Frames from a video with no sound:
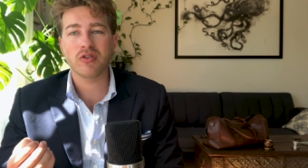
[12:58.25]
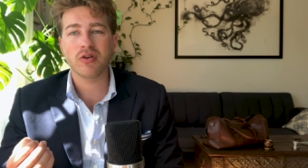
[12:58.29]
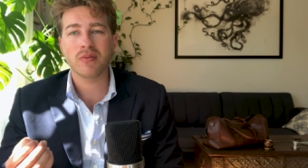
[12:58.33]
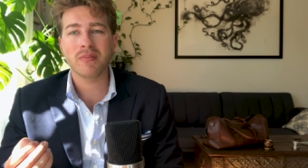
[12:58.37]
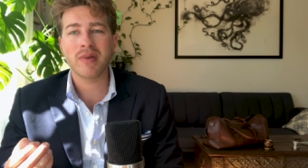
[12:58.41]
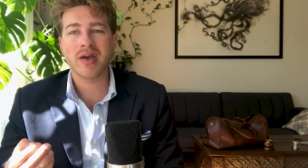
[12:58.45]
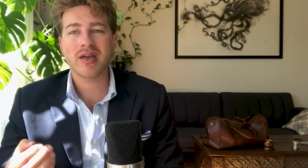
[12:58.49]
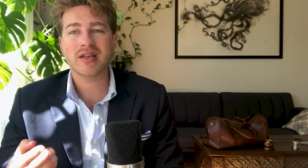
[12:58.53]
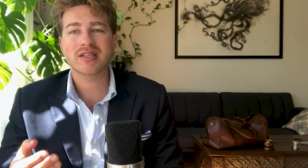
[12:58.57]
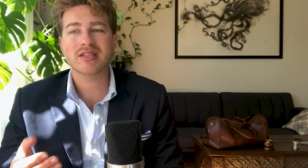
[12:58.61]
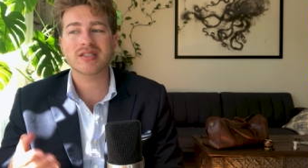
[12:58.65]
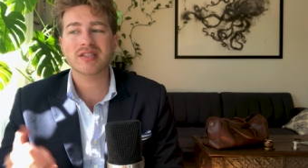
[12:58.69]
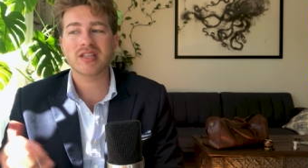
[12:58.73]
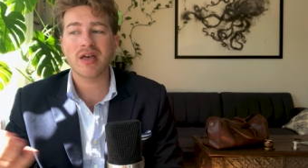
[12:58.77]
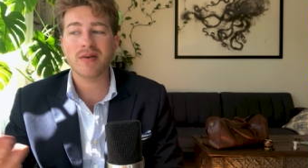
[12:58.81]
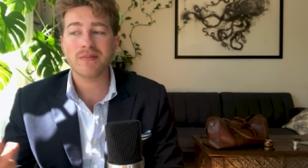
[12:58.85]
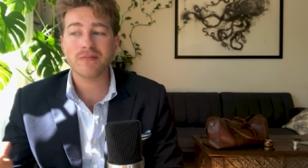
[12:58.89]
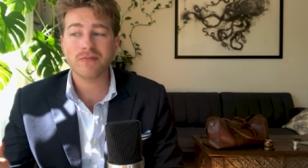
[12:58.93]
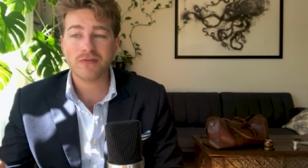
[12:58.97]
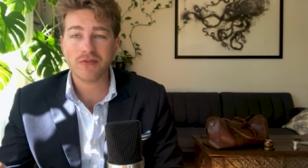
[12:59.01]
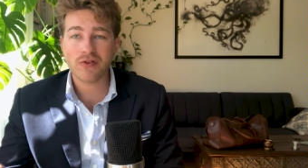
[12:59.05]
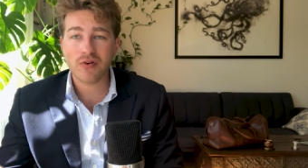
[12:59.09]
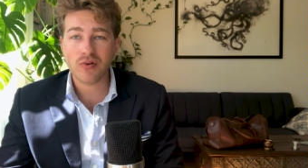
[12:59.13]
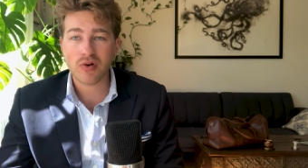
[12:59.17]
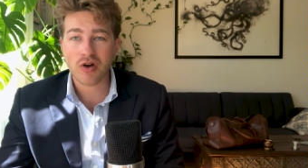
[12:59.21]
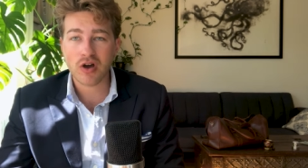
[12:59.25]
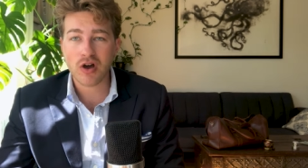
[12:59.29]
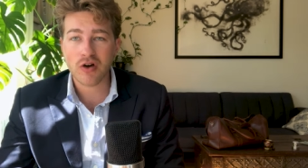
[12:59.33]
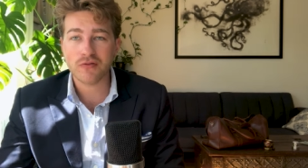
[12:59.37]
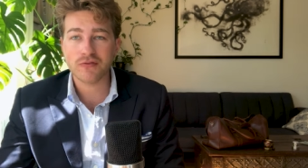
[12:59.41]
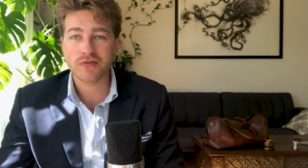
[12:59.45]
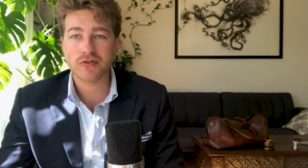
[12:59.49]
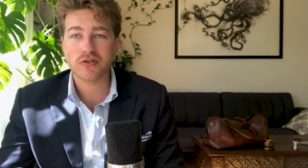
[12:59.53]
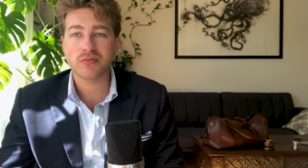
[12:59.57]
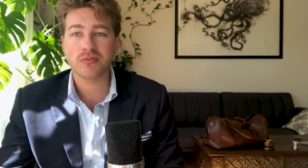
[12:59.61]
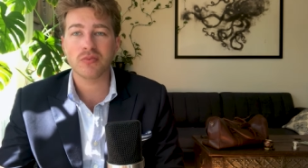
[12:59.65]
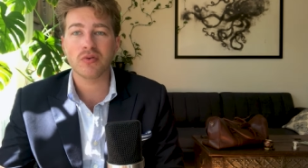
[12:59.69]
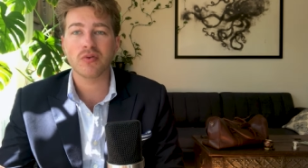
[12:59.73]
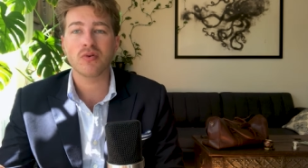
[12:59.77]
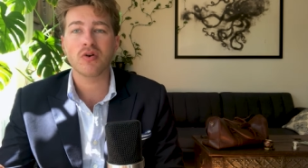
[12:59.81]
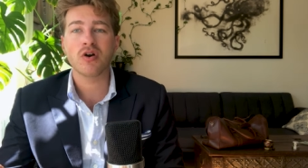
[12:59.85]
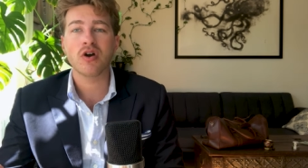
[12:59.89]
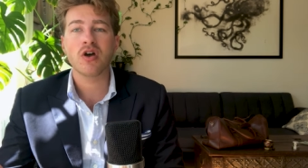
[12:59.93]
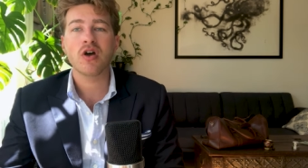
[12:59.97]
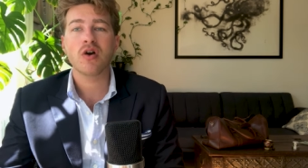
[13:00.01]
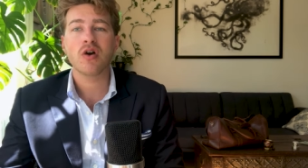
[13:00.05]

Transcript: that makes them feel comfortable